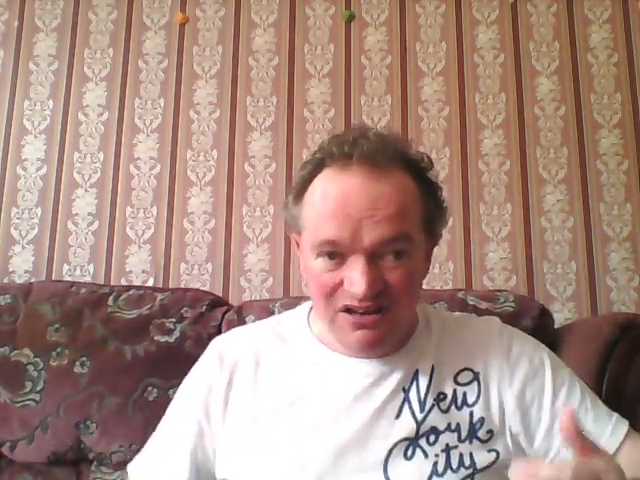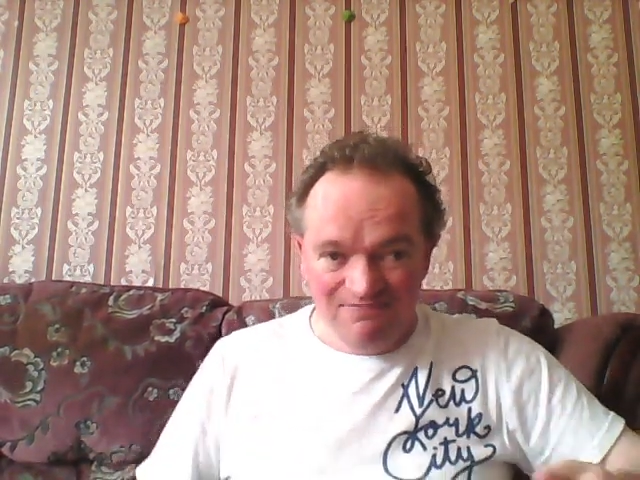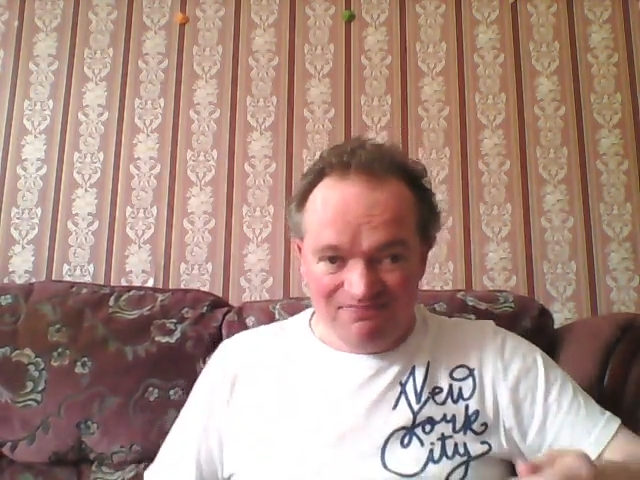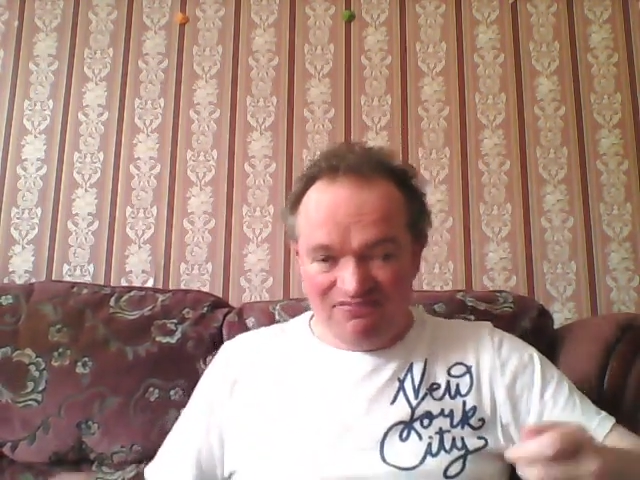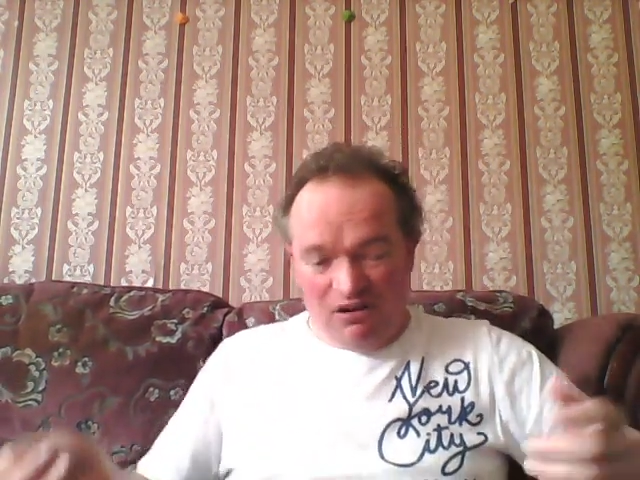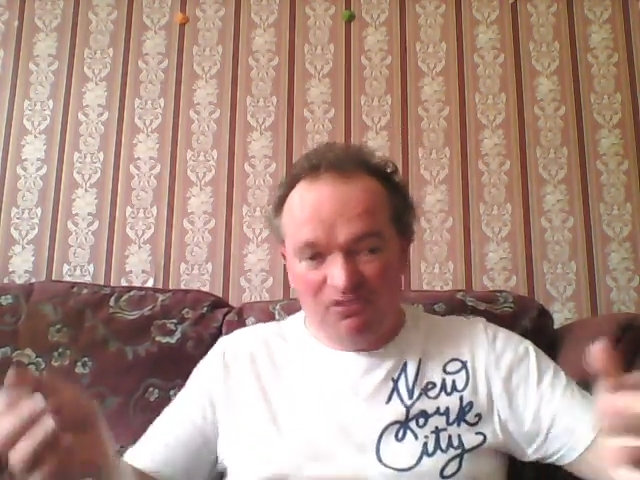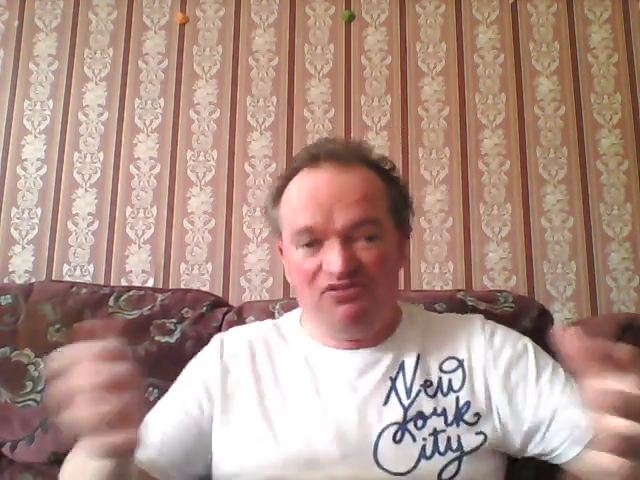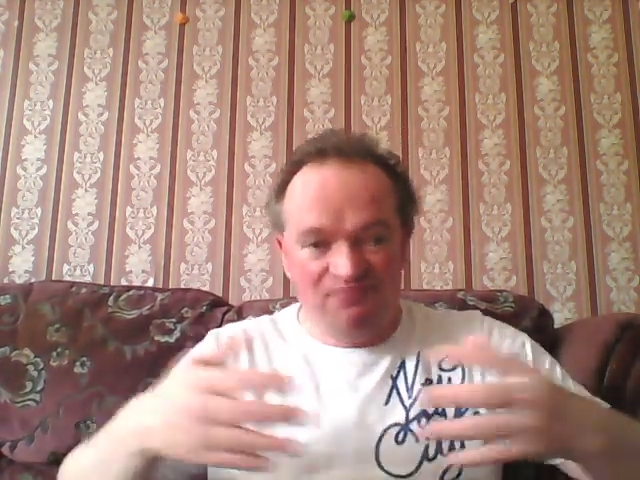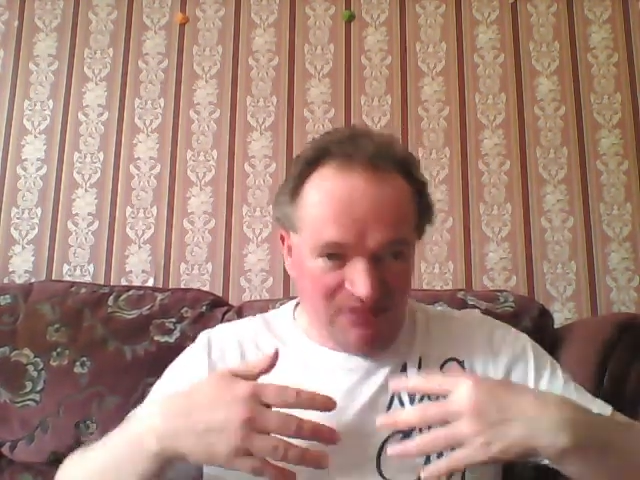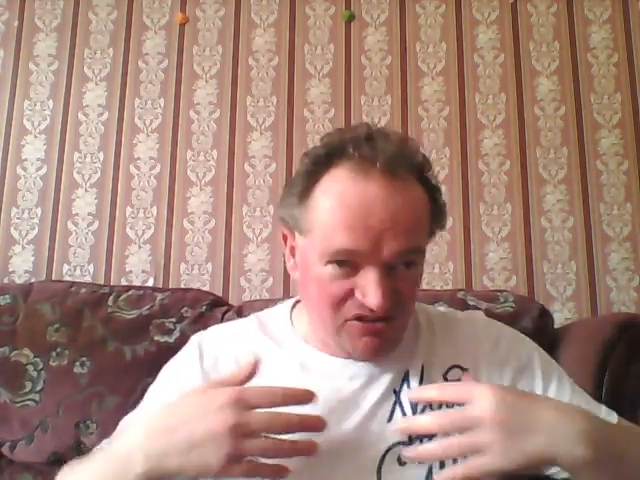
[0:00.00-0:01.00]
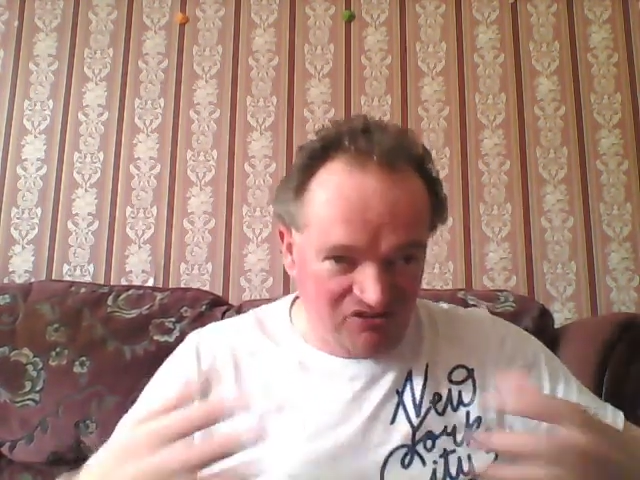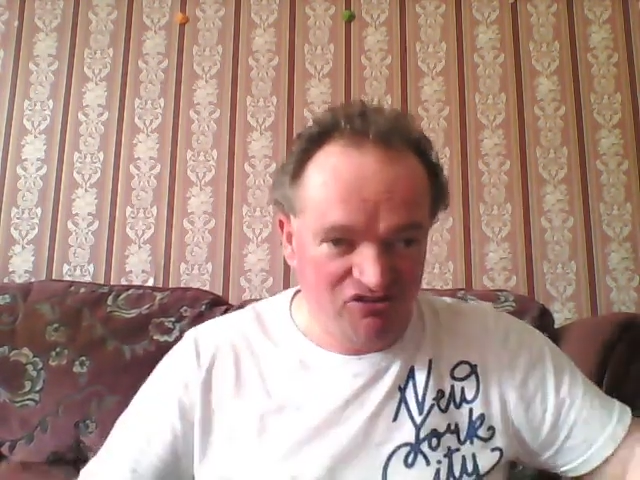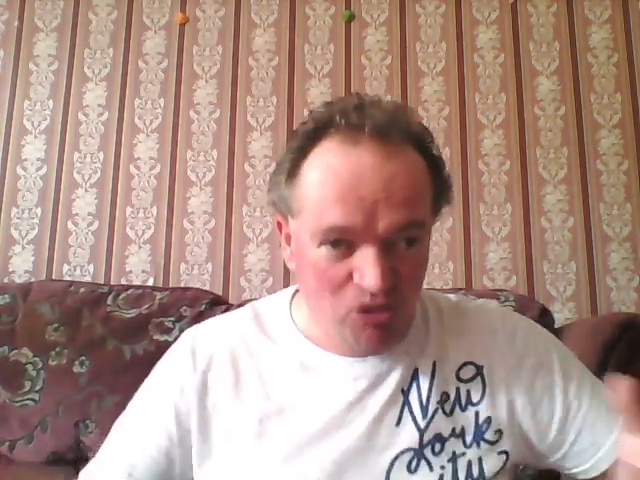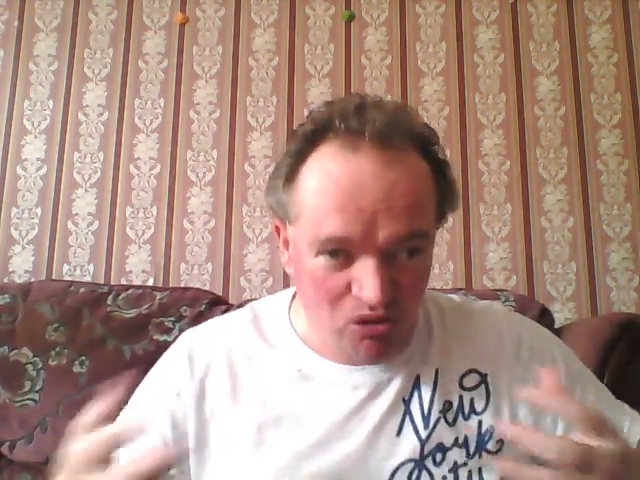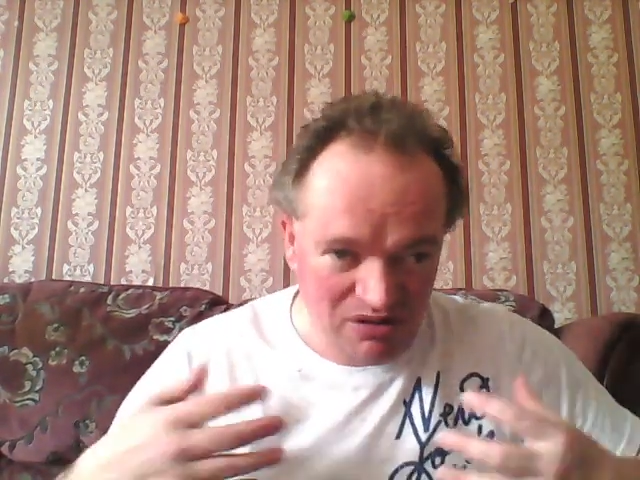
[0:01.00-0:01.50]
I wasn't much to
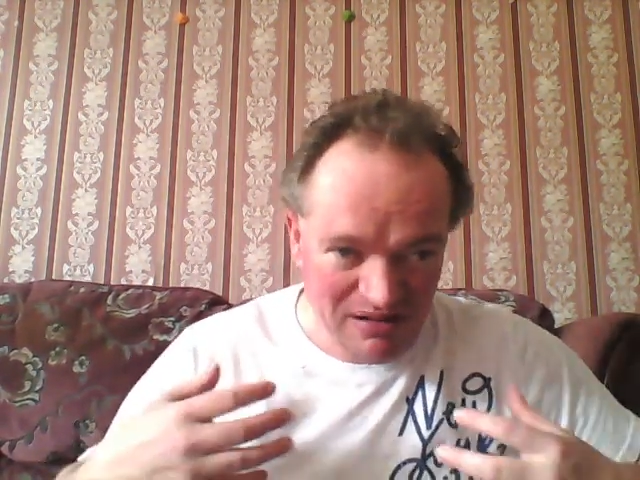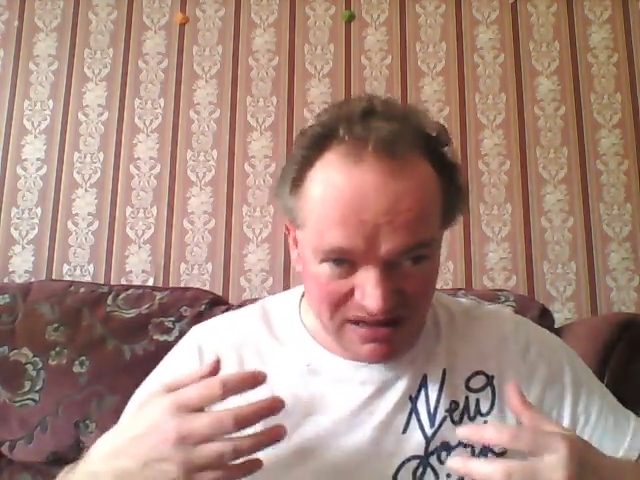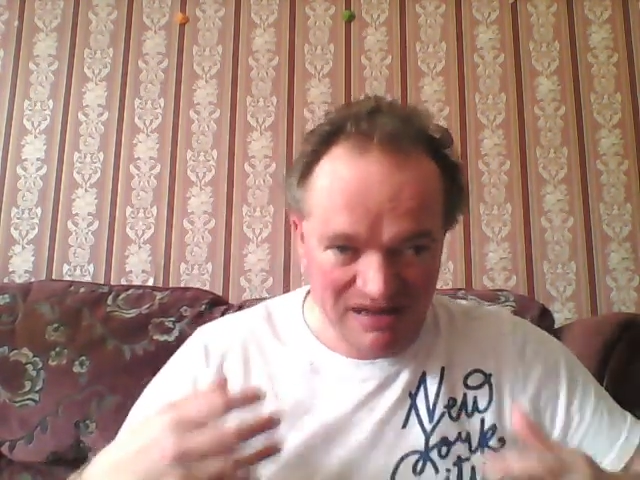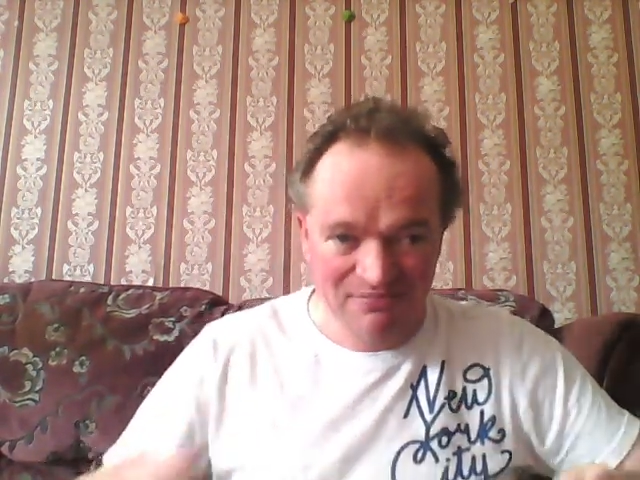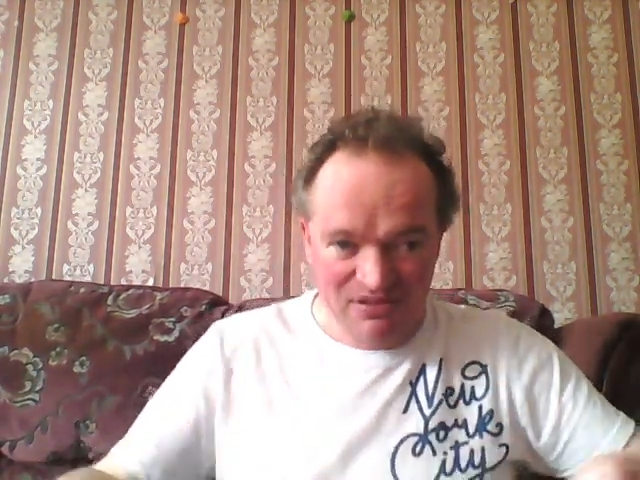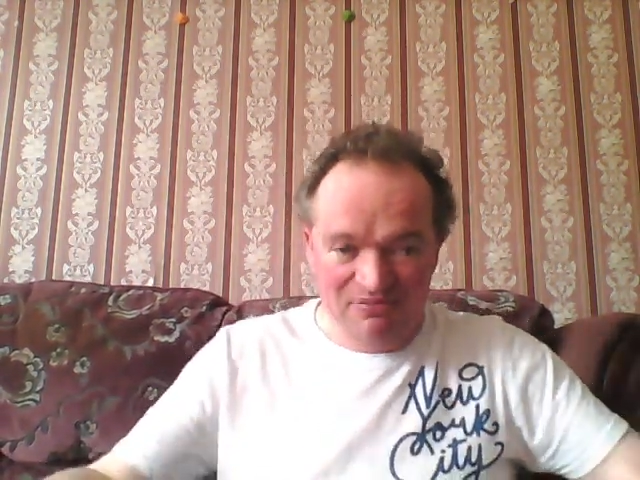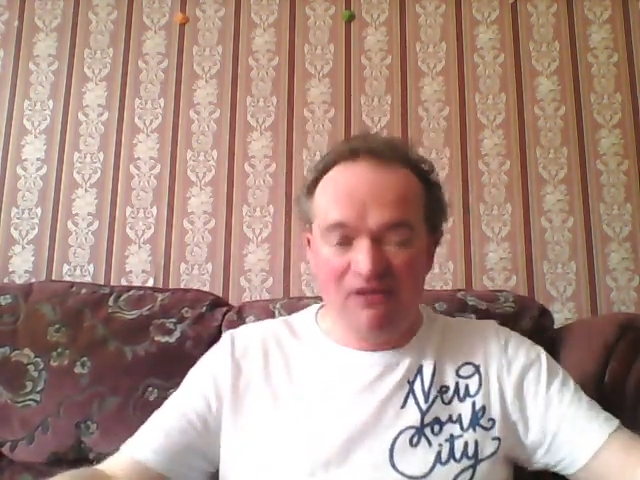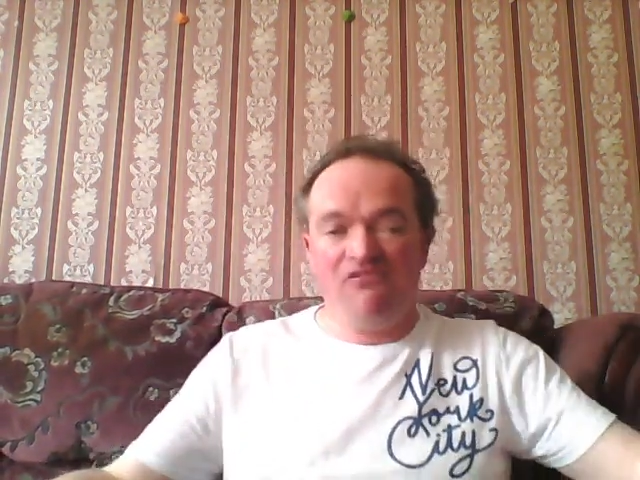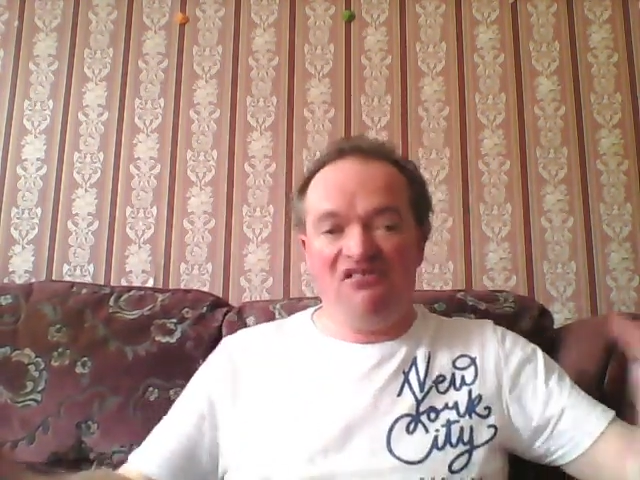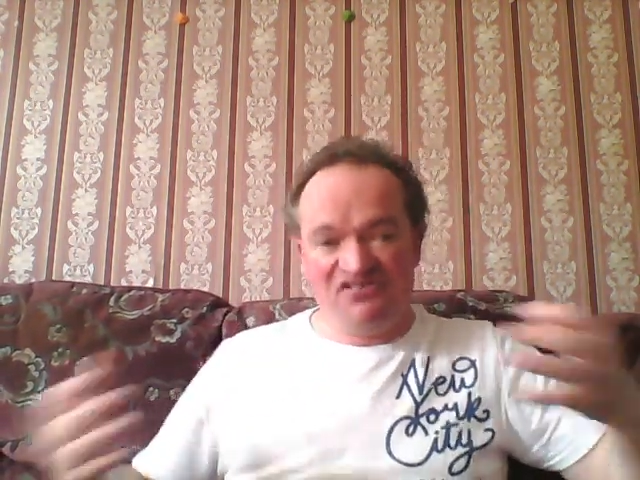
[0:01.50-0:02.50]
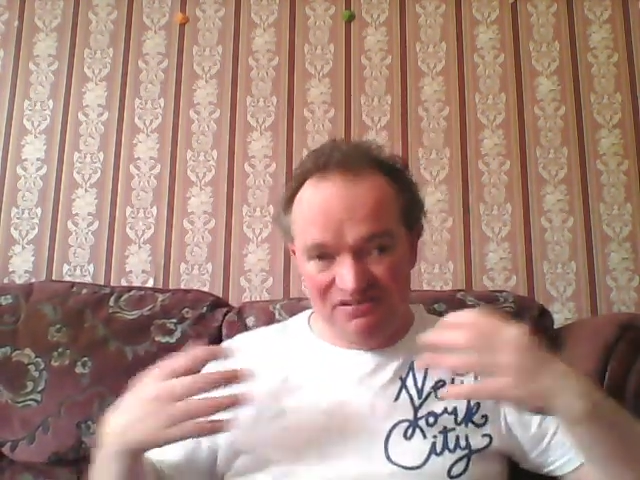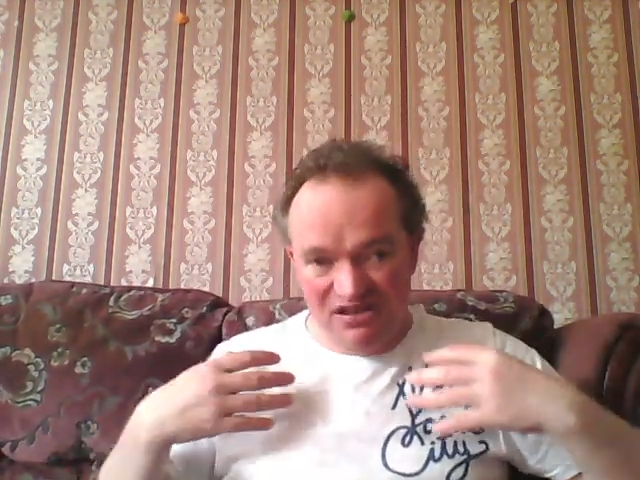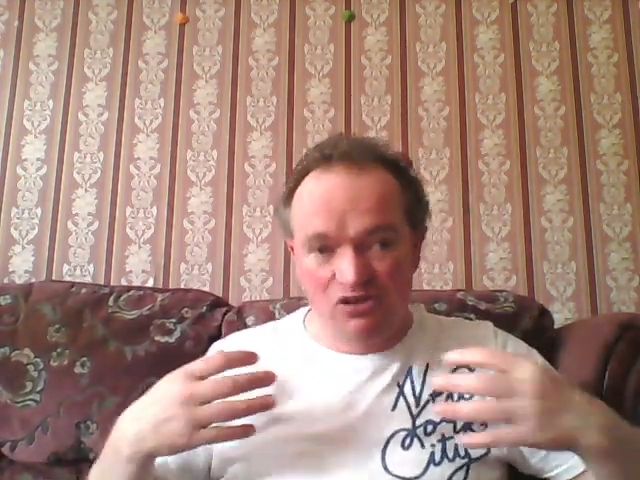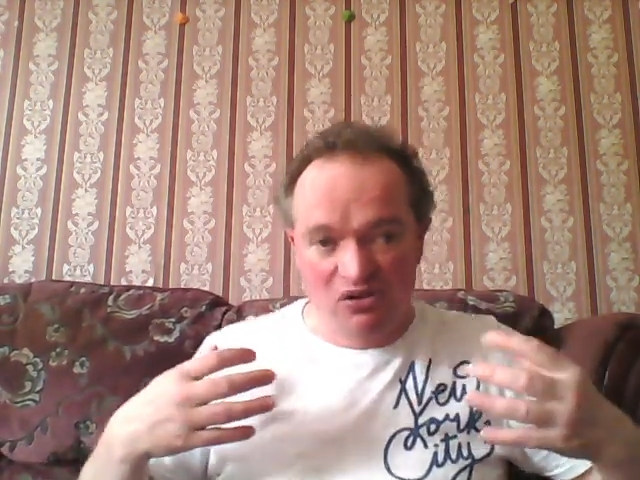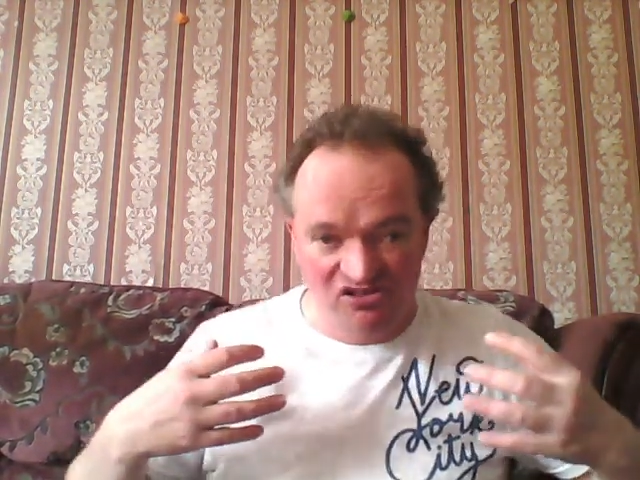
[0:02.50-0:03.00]
talk about them, but the people asking me
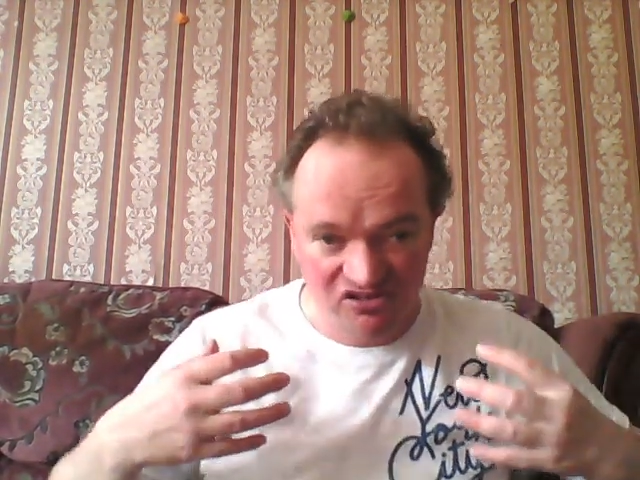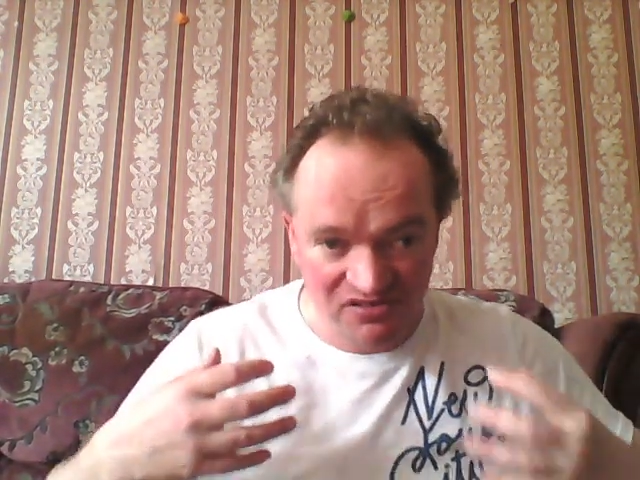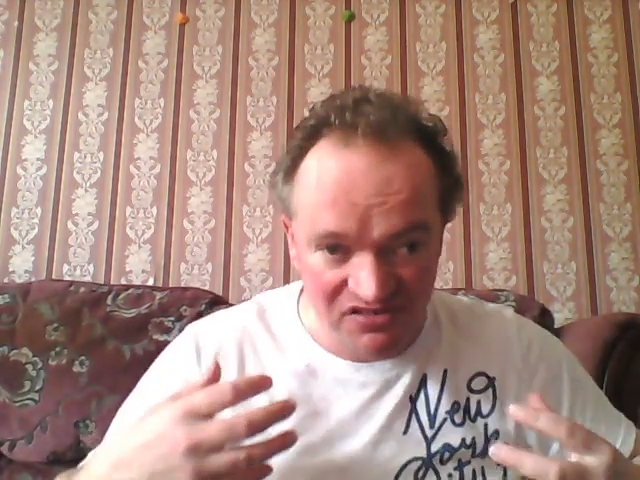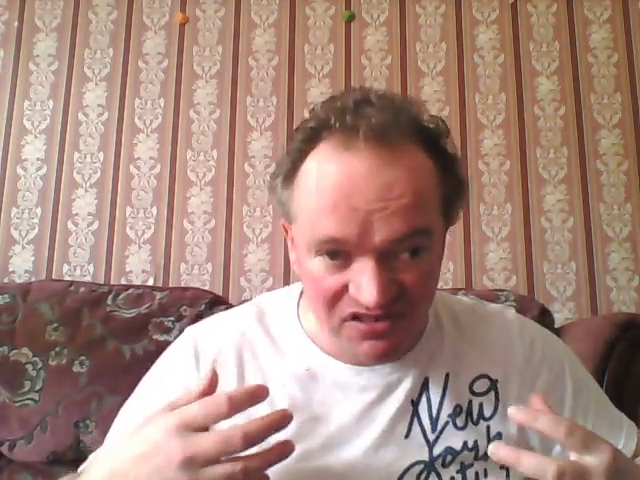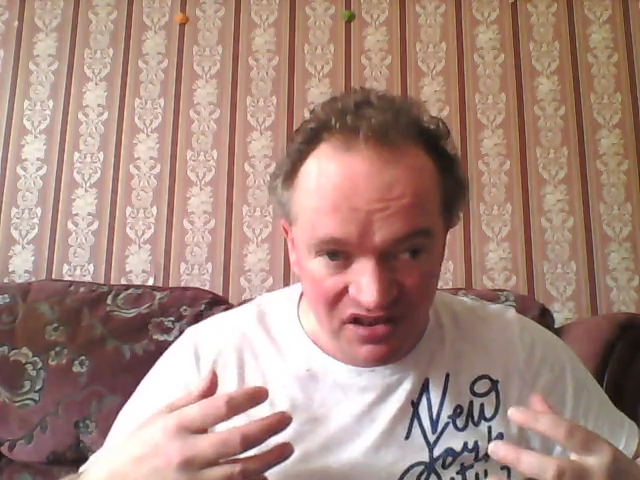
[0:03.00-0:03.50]
questions,